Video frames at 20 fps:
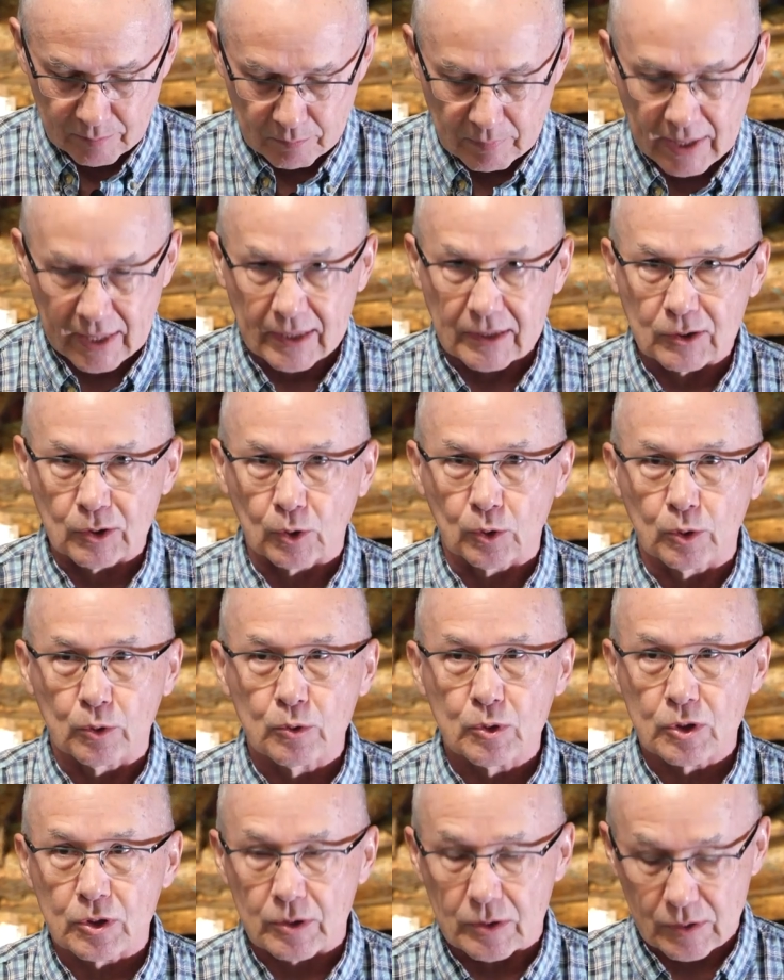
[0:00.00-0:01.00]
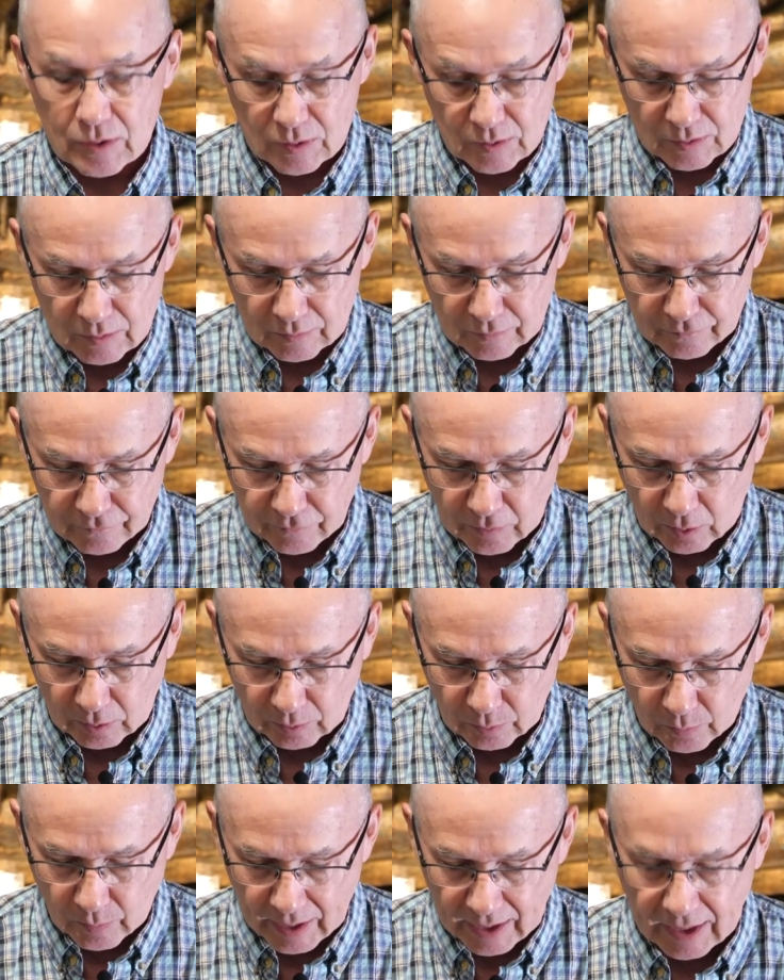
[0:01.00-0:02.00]
May delusions fall
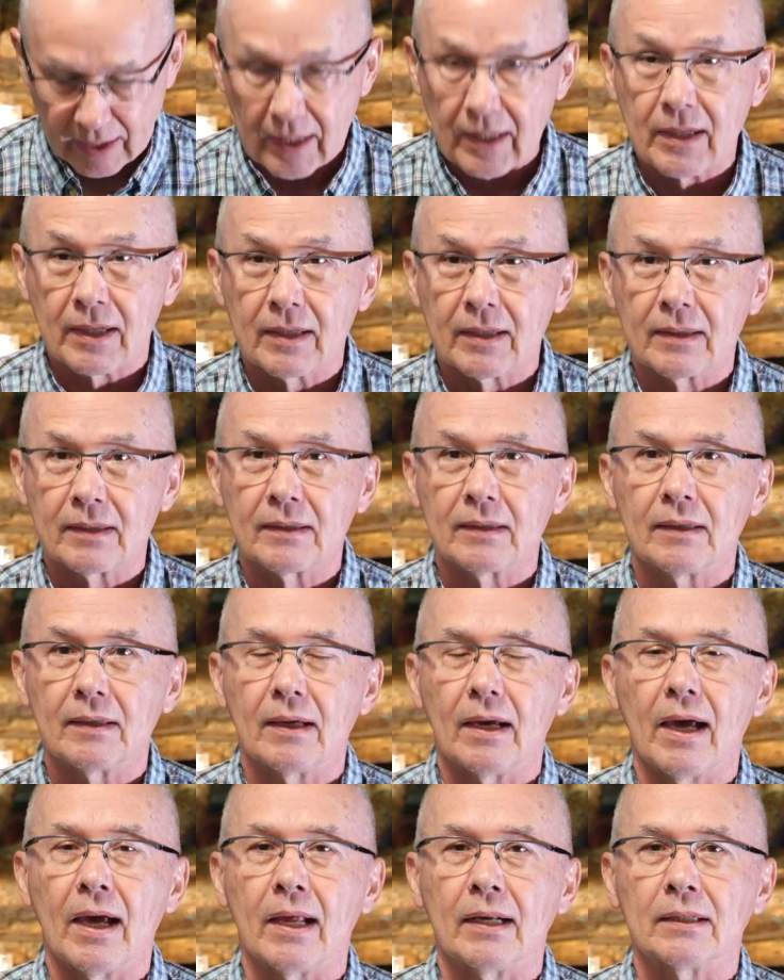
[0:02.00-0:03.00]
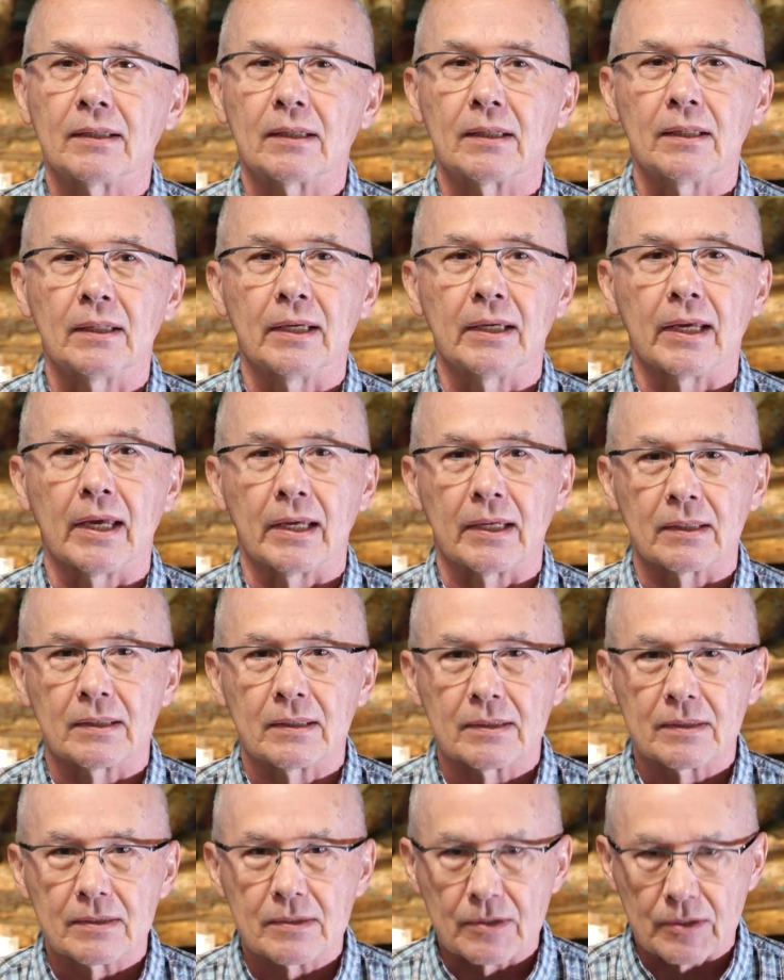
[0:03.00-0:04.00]
away and clinging
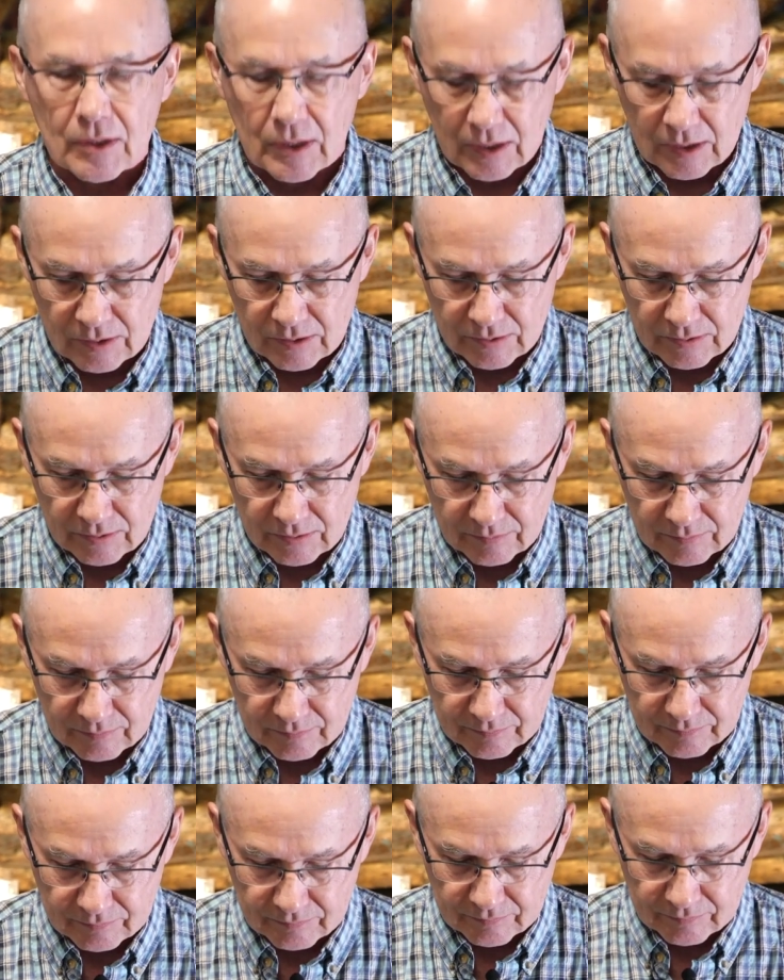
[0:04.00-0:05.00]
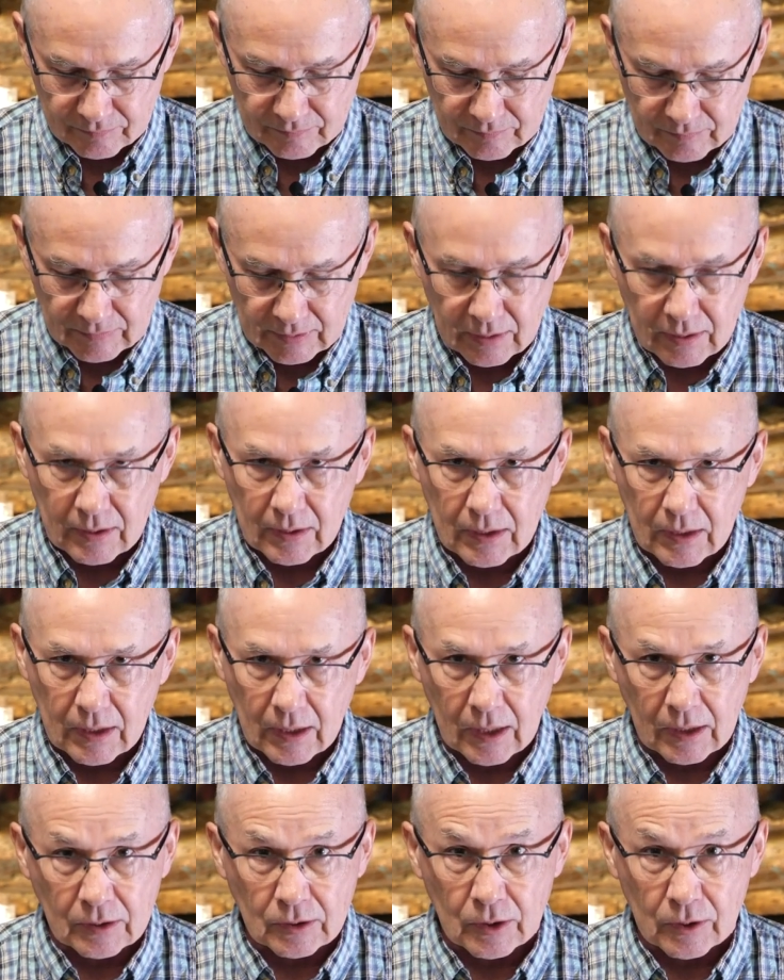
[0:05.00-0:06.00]
cease.
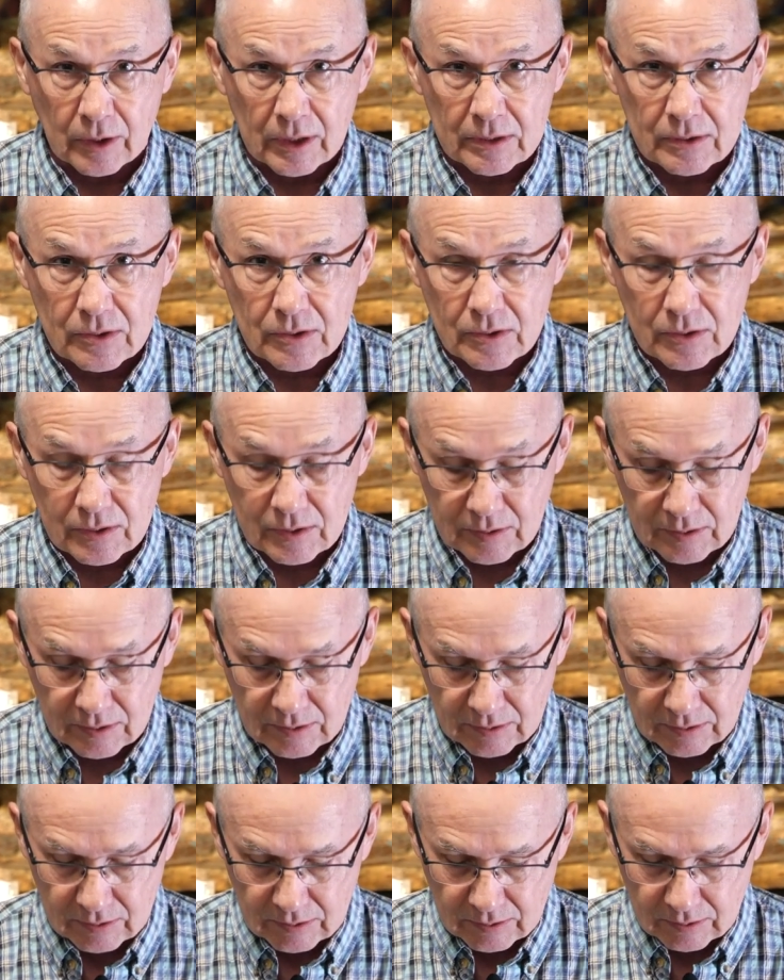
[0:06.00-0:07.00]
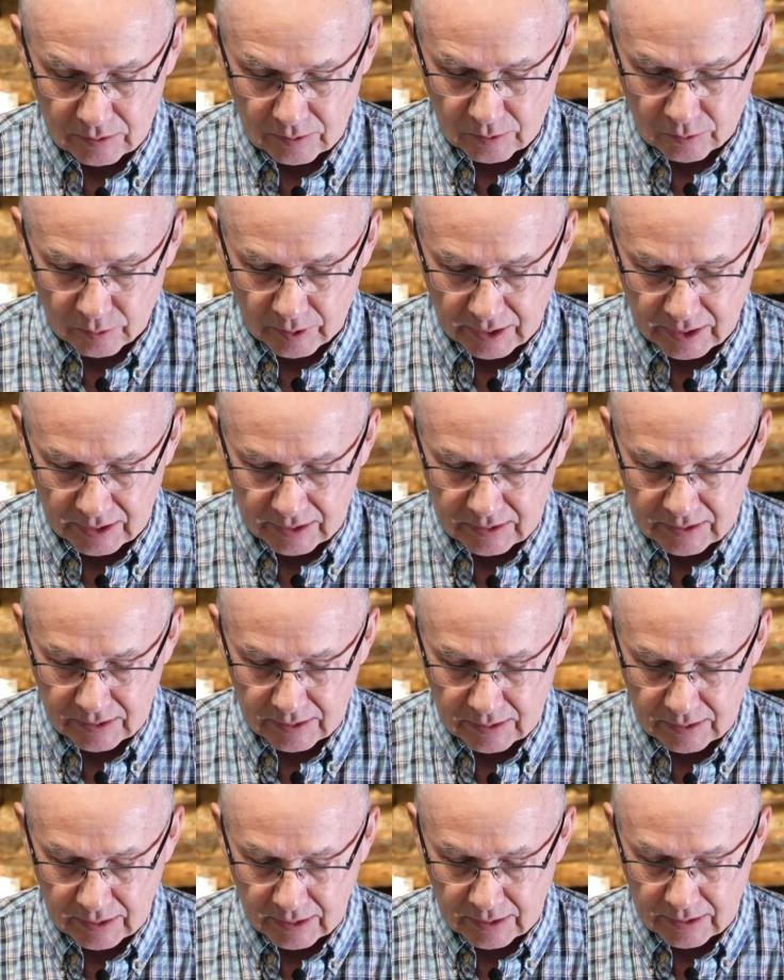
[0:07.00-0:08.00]
Ignorance, greed,
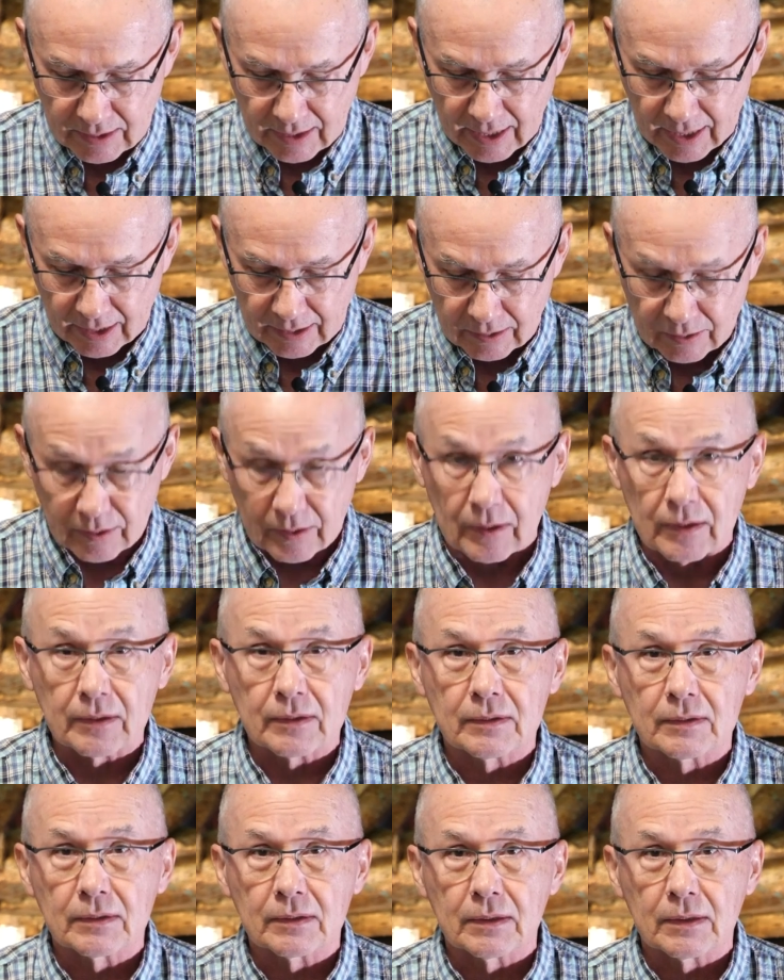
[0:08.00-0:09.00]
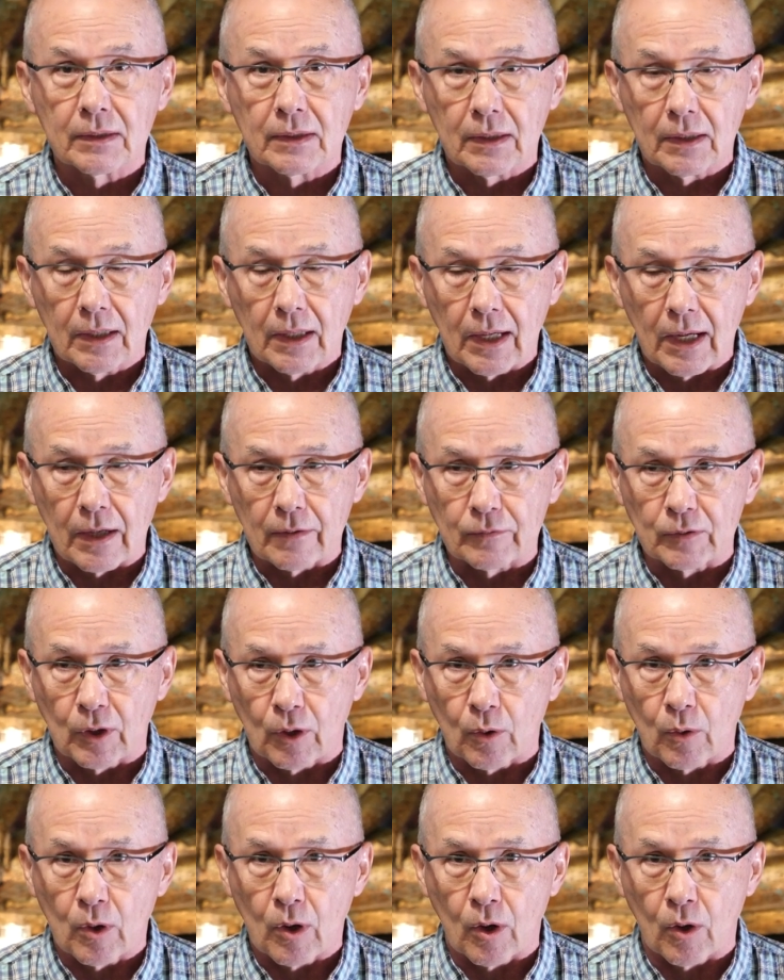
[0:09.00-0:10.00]
and anger have
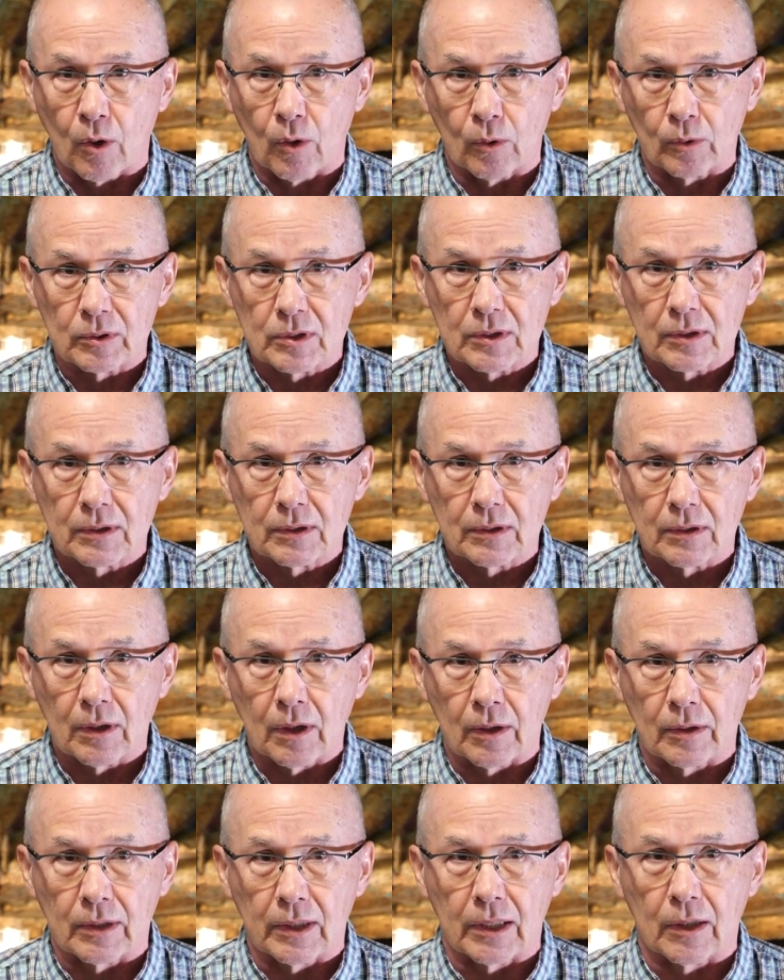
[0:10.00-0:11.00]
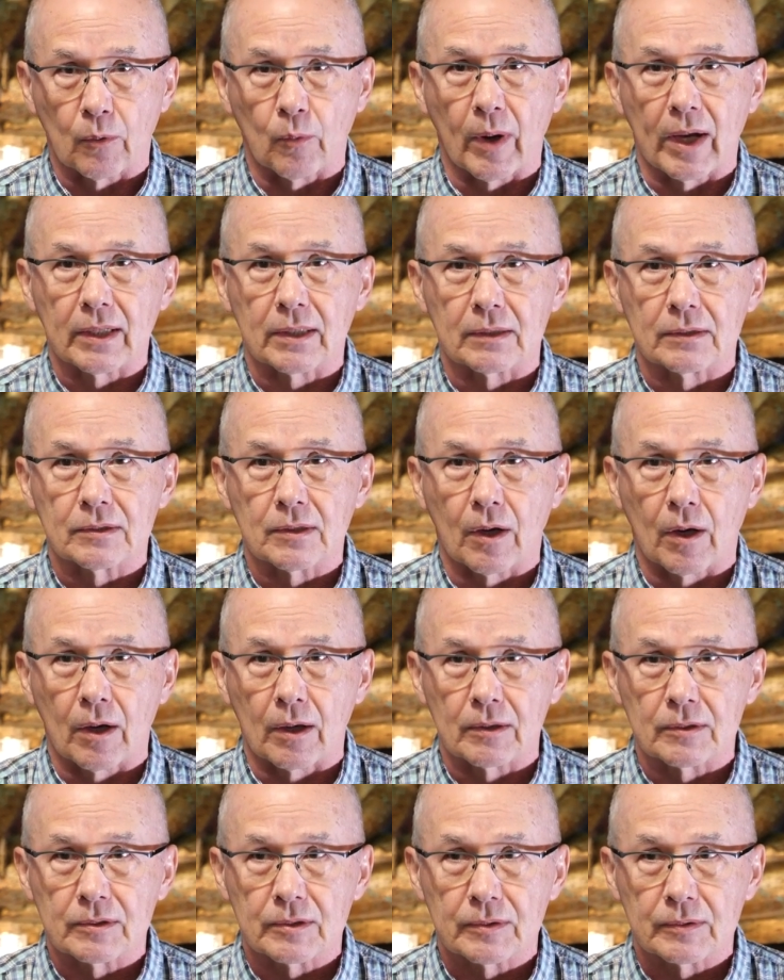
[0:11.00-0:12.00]
no hold on the awakened
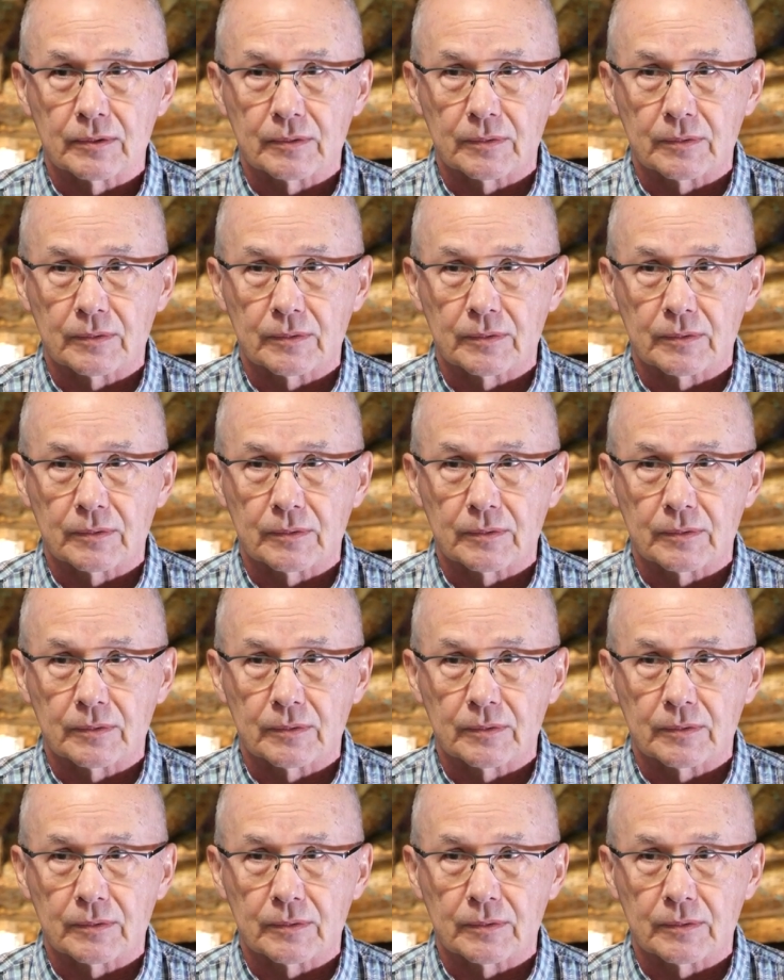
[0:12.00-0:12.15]
heart.